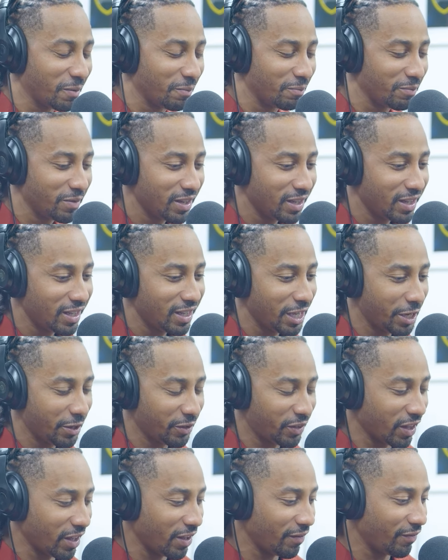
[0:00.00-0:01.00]
But um,
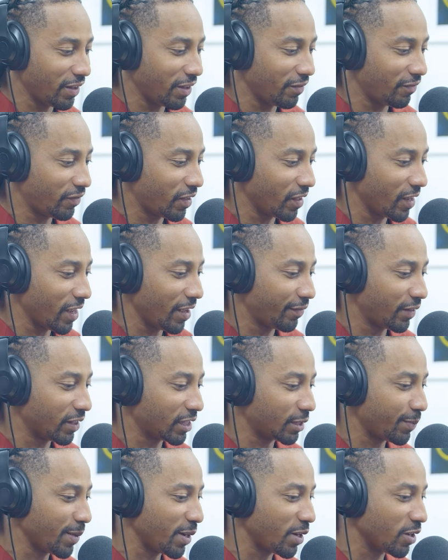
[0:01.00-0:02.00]
if the, if if the,
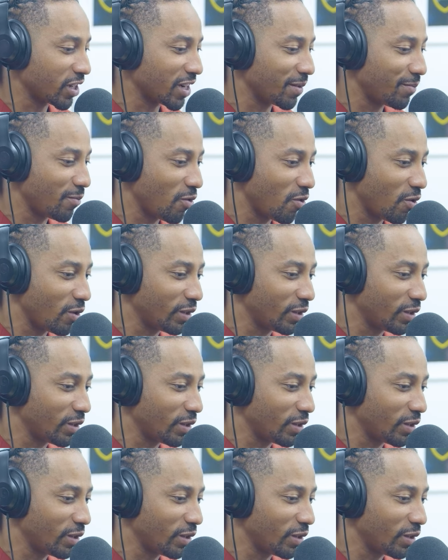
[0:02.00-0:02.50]
if the spirit